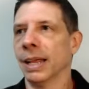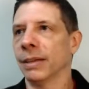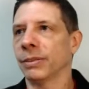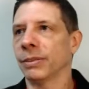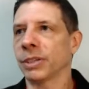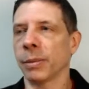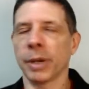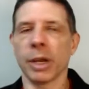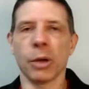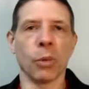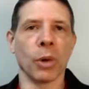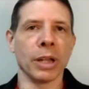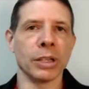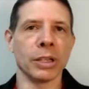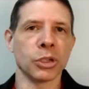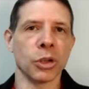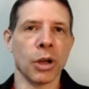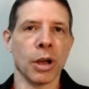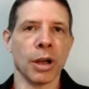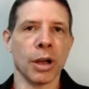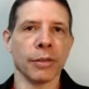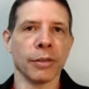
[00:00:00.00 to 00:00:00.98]
somebody runs
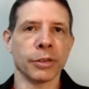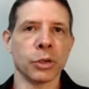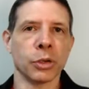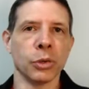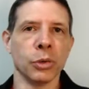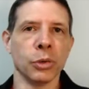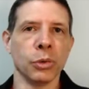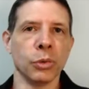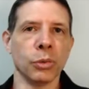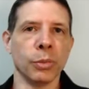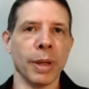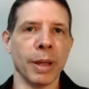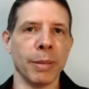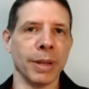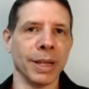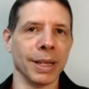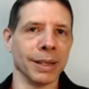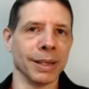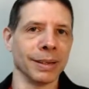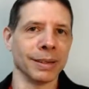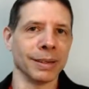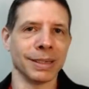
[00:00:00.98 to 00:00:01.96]
off to maybe
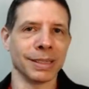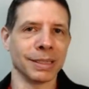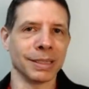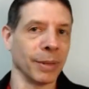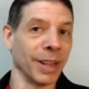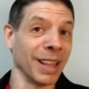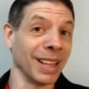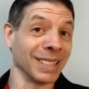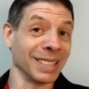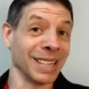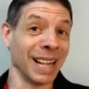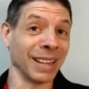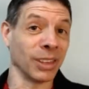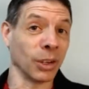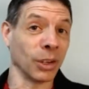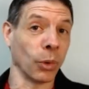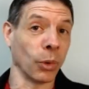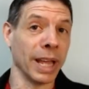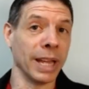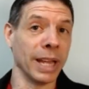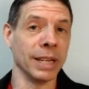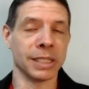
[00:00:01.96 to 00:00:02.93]
somebody that's not the
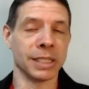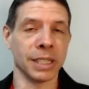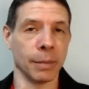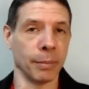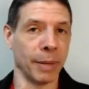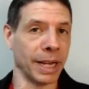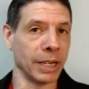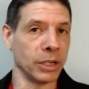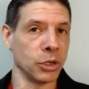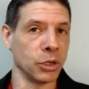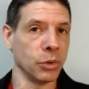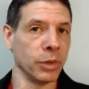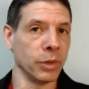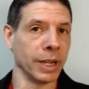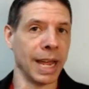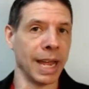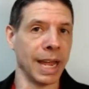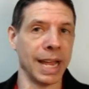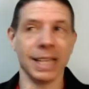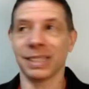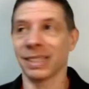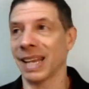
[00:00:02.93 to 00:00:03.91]
greatest that might do the
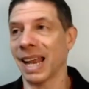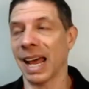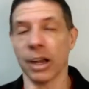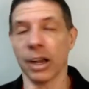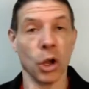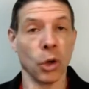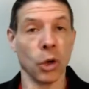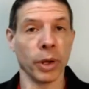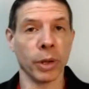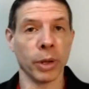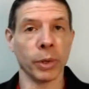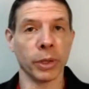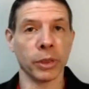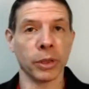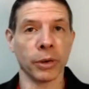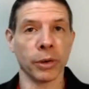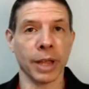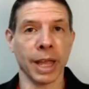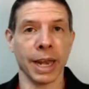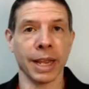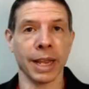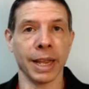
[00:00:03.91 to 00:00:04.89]
case, not knowing what they're
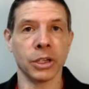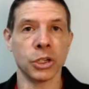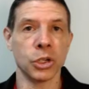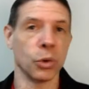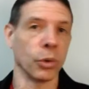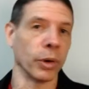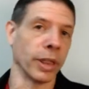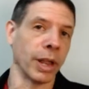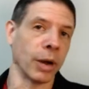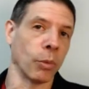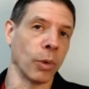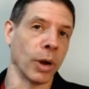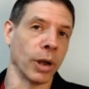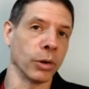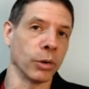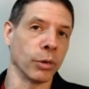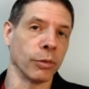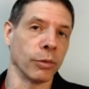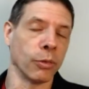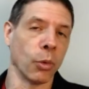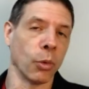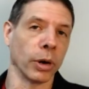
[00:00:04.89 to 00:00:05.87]
getting into, or they run
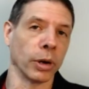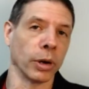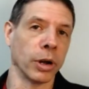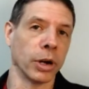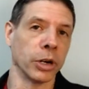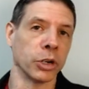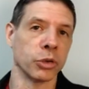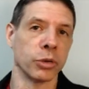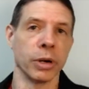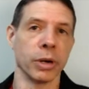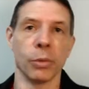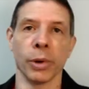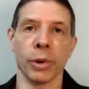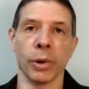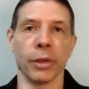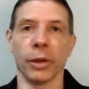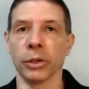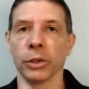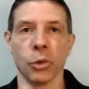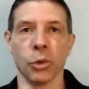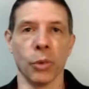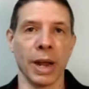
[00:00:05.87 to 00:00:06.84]
to a foreign country where
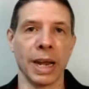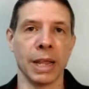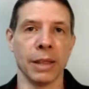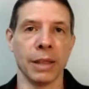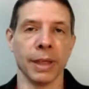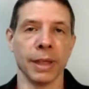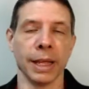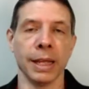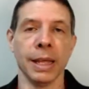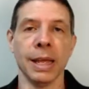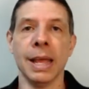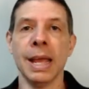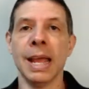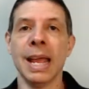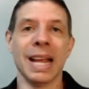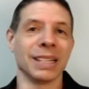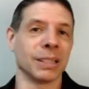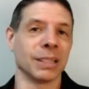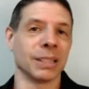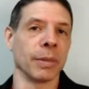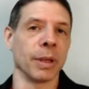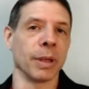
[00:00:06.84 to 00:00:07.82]
they'll do anything,
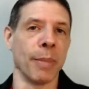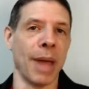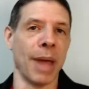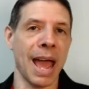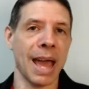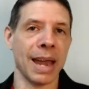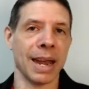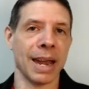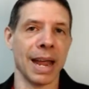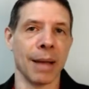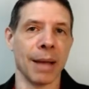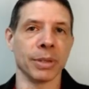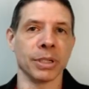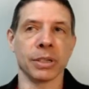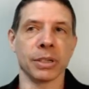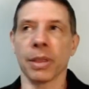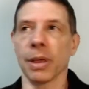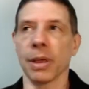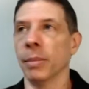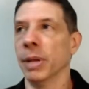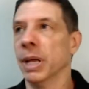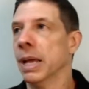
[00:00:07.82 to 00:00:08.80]
and something bad happens to
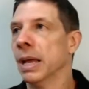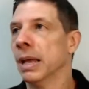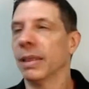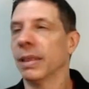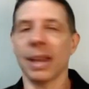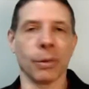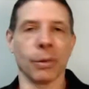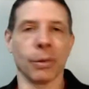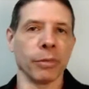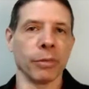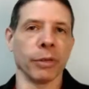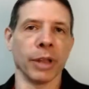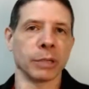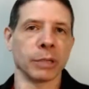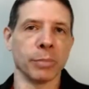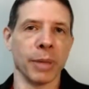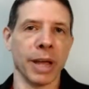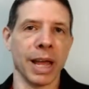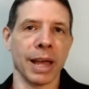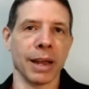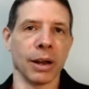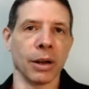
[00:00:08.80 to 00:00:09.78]
them. Then it reflects
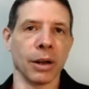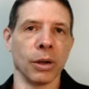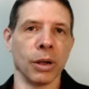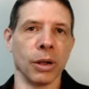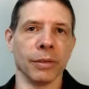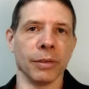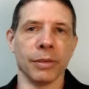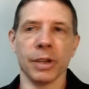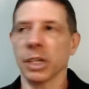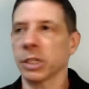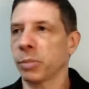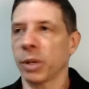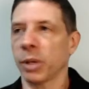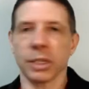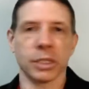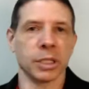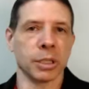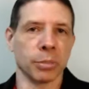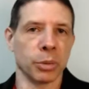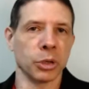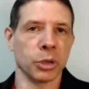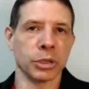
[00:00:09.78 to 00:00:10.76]
bad on all of us.
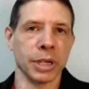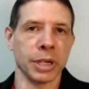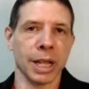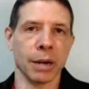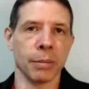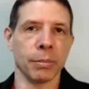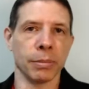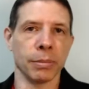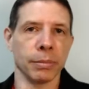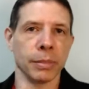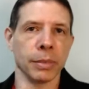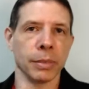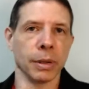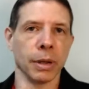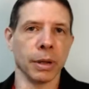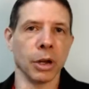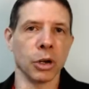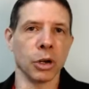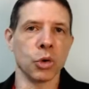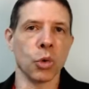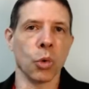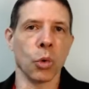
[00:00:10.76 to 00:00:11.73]
Plus, the person had an
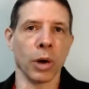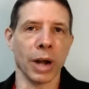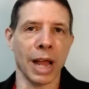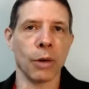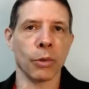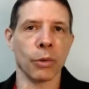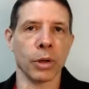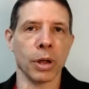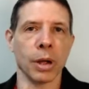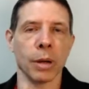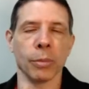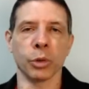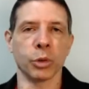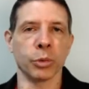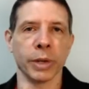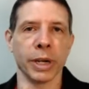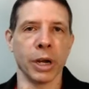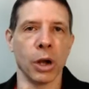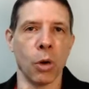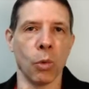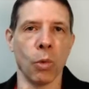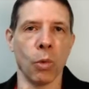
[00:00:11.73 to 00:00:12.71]
untoward outcome, which we
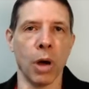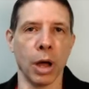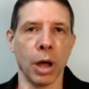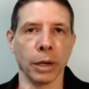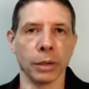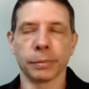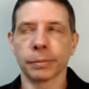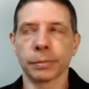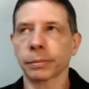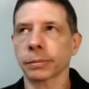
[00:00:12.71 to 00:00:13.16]
don't want.